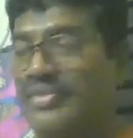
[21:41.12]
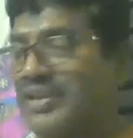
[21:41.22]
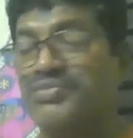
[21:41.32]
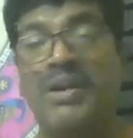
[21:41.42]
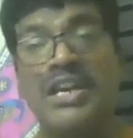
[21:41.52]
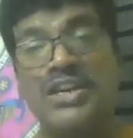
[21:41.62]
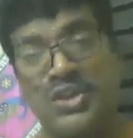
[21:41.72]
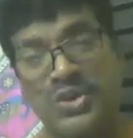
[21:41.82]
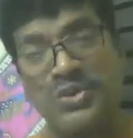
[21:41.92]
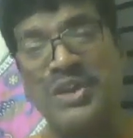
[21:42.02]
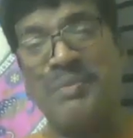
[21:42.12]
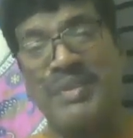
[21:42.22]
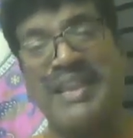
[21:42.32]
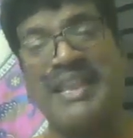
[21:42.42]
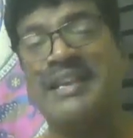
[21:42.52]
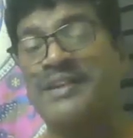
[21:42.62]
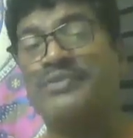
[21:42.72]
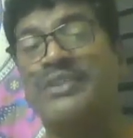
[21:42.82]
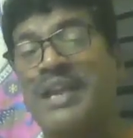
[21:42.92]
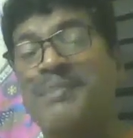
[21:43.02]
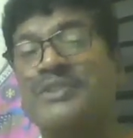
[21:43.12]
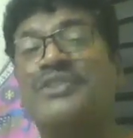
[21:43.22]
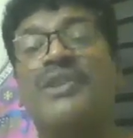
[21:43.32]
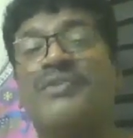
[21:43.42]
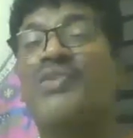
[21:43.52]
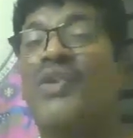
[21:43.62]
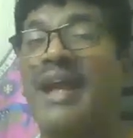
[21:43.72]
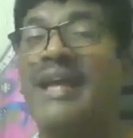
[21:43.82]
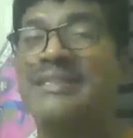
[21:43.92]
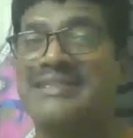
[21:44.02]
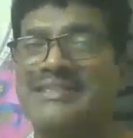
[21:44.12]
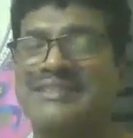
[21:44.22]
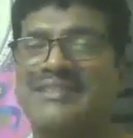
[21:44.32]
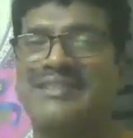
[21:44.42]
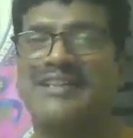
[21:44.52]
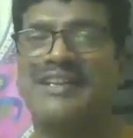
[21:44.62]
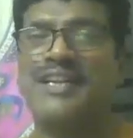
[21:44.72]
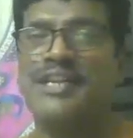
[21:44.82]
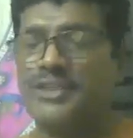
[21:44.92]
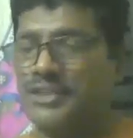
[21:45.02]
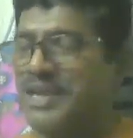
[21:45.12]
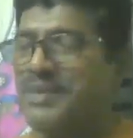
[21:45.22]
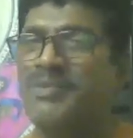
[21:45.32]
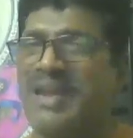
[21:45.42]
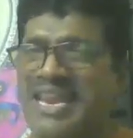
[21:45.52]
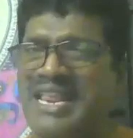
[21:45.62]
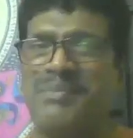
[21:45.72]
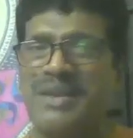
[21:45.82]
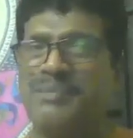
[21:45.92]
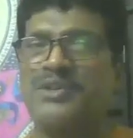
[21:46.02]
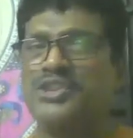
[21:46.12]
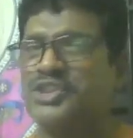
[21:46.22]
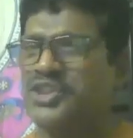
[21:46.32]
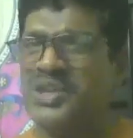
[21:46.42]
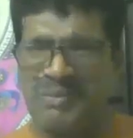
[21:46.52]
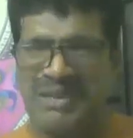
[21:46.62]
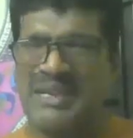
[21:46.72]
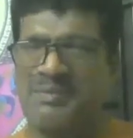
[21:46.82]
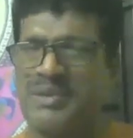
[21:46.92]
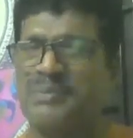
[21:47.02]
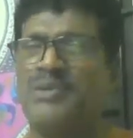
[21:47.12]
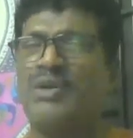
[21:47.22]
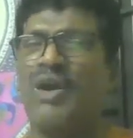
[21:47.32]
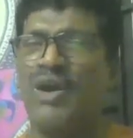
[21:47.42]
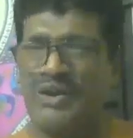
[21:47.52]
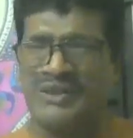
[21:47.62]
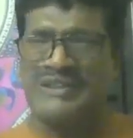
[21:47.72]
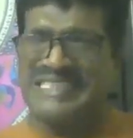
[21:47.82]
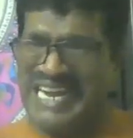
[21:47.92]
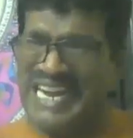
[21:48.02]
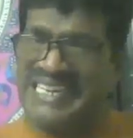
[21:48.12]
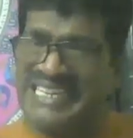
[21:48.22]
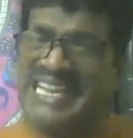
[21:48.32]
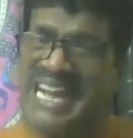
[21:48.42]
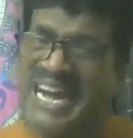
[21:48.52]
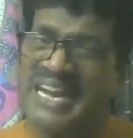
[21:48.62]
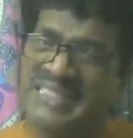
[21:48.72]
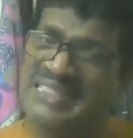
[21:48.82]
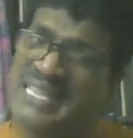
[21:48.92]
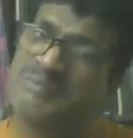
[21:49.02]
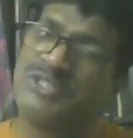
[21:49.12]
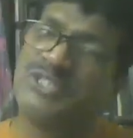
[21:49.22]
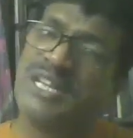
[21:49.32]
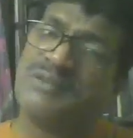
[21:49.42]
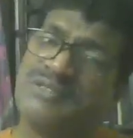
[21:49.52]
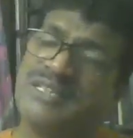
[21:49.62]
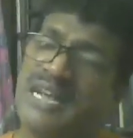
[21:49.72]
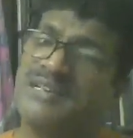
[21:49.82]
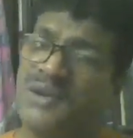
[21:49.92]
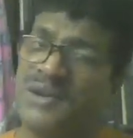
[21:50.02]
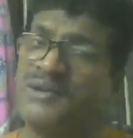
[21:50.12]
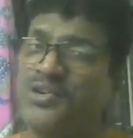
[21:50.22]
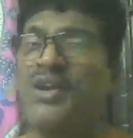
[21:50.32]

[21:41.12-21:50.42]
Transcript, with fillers: That's what truly meaning of the epistle of Christ. Today, many people, so many people are talking on themselves, not on